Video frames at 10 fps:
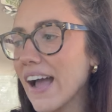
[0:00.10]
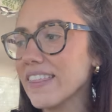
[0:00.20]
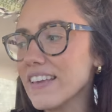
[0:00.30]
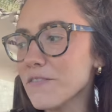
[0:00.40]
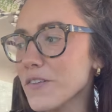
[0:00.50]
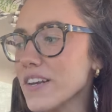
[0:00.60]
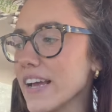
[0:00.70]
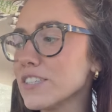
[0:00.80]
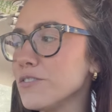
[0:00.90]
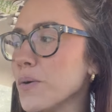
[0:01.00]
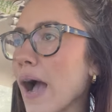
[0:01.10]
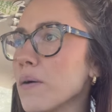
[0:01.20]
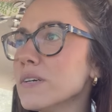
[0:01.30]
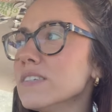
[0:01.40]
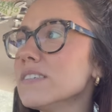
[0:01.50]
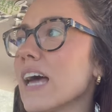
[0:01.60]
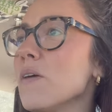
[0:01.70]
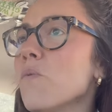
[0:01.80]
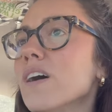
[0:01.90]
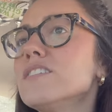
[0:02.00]
think for the next few hours, I
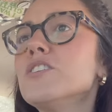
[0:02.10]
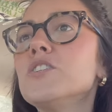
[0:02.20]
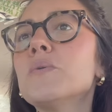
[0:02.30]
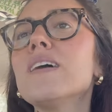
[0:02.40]
want to do